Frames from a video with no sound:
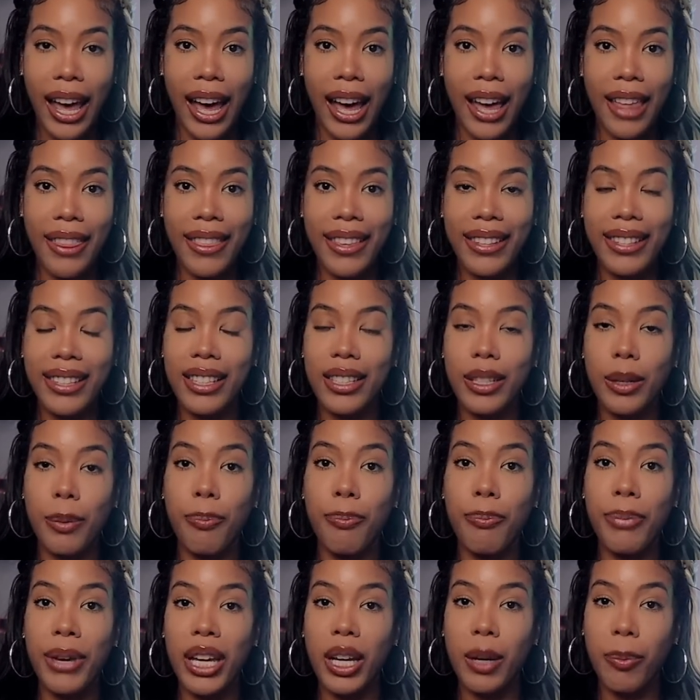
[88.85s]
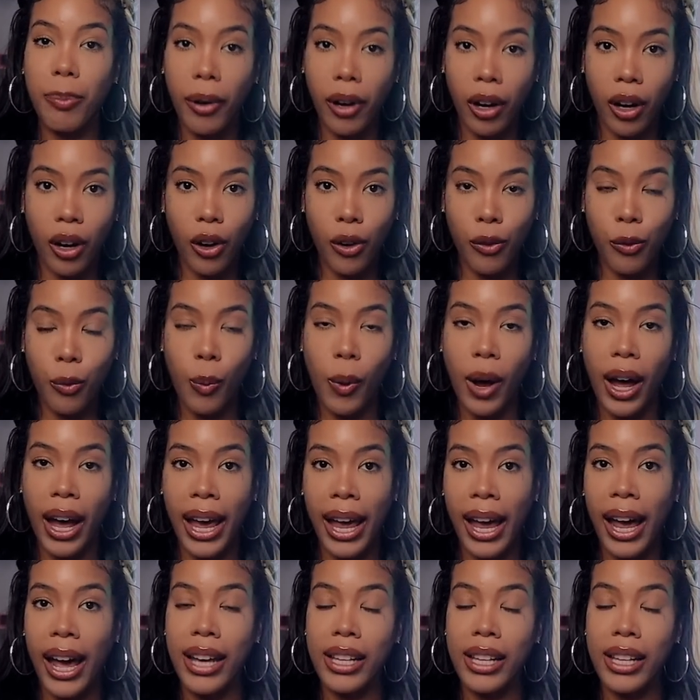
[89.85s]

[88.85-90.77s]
And this is a big part of why